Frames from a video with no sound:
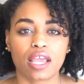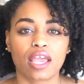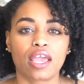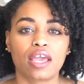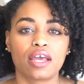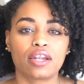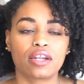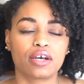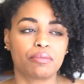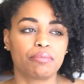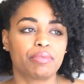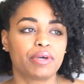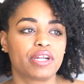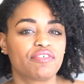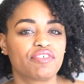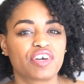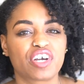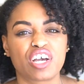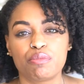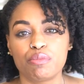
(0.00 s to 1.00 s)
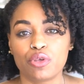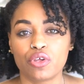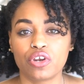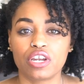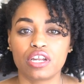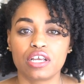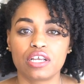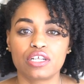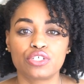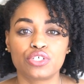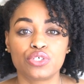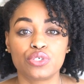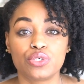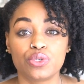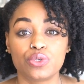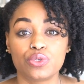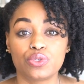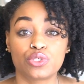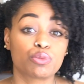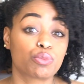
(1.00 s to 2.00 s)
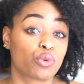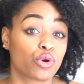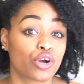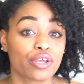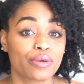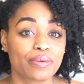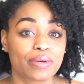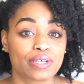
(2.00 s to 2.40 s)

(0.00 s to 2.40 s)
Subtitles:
and a bit of a community to support